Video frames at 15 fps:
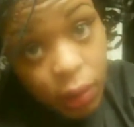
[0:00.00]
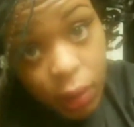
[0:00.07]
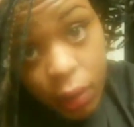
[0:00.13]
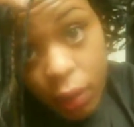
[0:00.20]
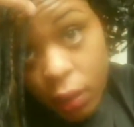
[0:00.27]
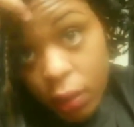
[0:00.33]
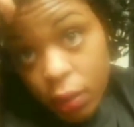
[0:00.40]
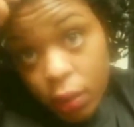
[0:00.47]

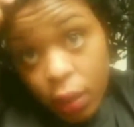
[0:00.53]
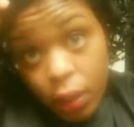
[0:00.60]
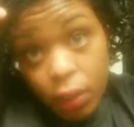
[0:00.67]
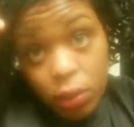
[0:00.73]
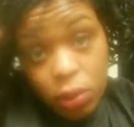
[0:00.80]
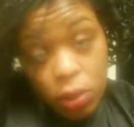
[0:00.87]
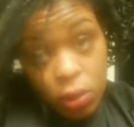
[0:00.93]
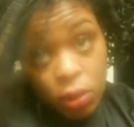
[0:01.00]
done.
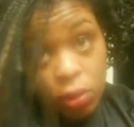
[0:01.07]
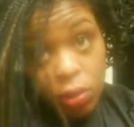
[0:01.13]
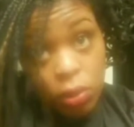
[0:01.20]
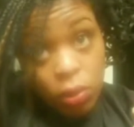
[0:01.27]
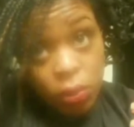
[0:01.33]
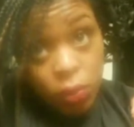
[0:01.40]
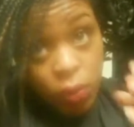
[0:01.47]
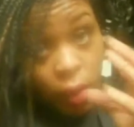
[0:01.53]
I'll
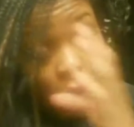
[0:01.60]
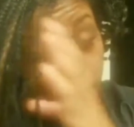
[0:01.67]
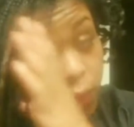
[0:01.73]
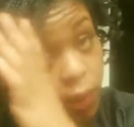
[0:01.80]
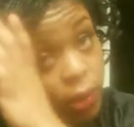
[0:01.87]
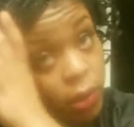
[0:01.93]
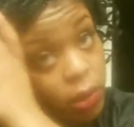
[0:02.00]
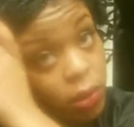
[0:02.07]
show you
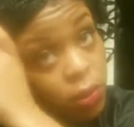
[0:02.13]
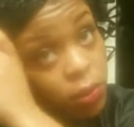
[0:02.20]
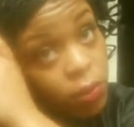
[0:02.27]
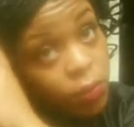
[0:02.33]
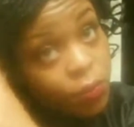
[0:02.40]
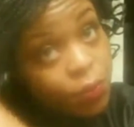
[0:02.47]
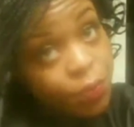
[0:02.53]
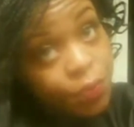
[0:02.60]
how I
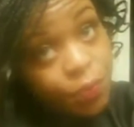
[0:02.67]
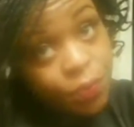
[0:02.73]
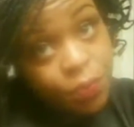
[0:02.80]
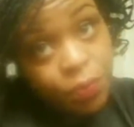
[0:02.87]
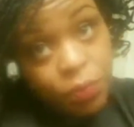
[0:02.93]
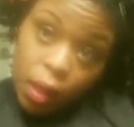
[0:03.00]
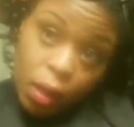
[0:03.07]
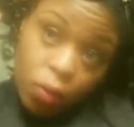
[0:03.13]
do.
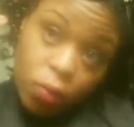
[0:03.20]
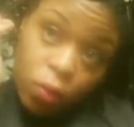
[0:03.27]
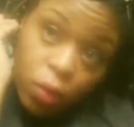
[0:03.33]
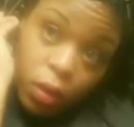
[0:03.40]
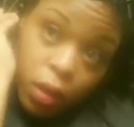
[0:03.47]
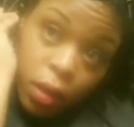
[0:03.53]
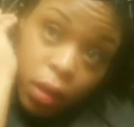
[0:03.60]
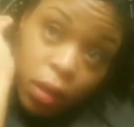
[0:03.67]
Do like
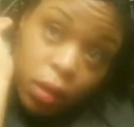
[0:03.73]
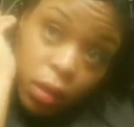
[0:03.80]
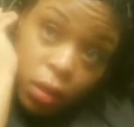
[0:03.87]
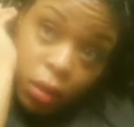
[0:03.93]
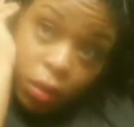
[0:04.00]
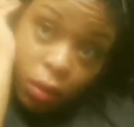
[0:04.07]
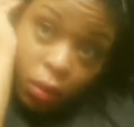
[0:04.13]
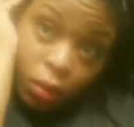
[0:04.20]

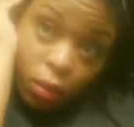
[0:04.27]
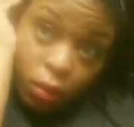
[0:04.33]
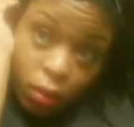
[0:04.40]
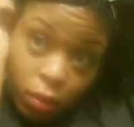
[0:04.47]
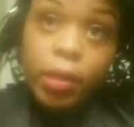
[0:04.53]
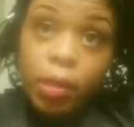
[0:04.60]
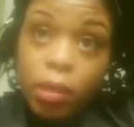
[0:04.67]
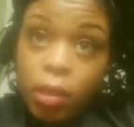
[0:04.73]
one,
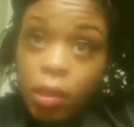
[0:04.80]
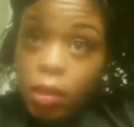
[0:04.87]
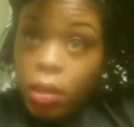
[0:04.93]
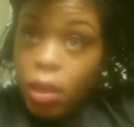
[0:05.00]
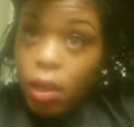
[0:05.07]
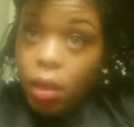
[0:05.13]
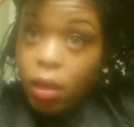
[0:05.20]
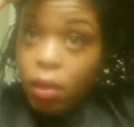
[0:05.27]
and
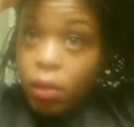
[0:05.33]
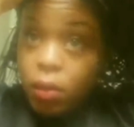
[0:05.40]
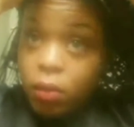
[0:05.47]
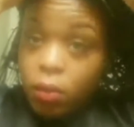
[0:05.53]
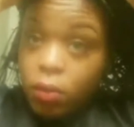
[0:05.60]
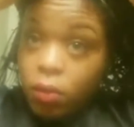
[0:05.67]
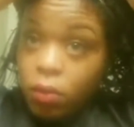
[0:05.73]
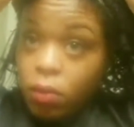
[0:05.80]
then
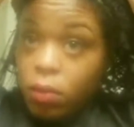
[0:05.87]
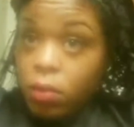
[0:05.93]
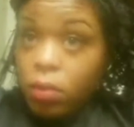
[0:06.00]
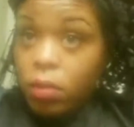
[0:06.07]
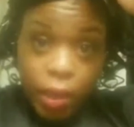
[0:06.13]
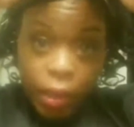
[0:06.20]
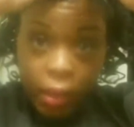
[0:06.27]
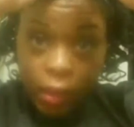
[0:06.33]
I'll
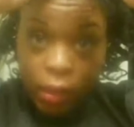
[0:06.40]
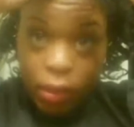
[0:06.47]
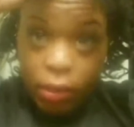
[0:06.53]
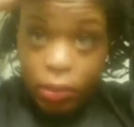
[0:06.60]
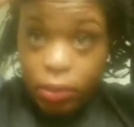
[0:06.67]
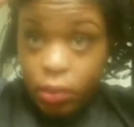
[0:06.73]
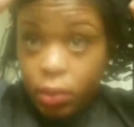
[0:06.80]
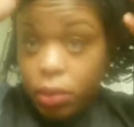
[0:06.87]
back
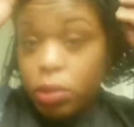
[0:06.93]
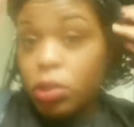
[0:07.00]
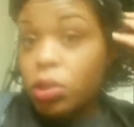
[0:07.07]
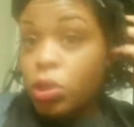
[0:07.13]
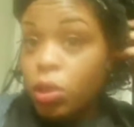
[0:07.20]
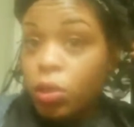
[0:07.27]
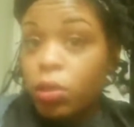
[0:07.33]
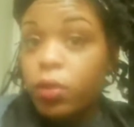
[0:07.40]
to
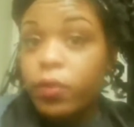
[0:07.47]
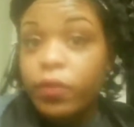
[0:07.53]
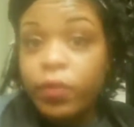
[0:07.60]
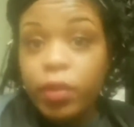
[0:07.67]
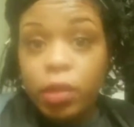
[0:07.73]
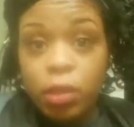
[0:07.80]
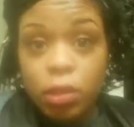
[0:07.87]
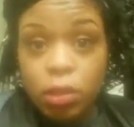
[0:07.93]
show you
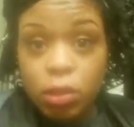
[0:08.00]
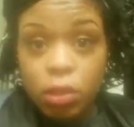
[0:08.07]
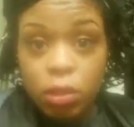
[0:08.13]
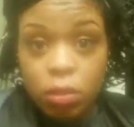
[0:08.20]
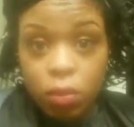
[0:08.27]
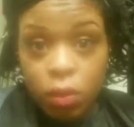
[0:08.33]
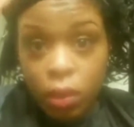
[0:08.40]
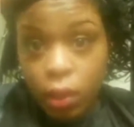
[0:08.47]
the finish.
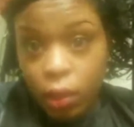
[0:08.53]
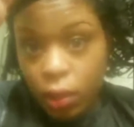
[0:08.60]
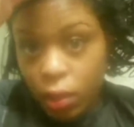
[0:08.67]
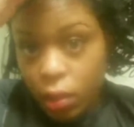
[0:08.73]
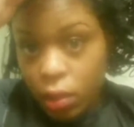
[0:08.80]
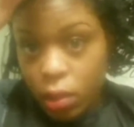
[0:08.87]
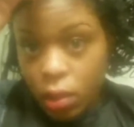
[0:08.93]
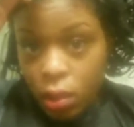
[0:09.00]

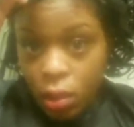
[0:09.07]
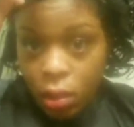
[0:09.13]
Okay.